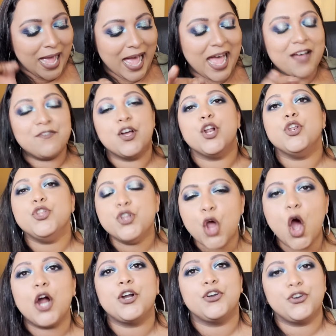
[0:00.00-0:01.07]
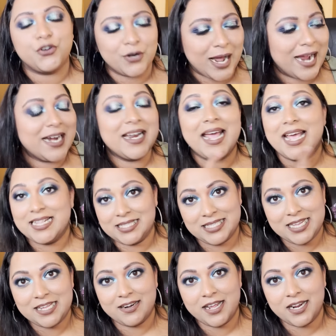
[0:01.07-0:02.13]
have not tried
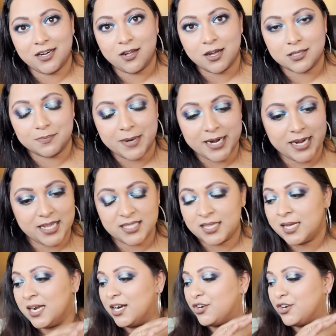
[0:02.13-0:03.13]
Ensley Reign Cosmetics,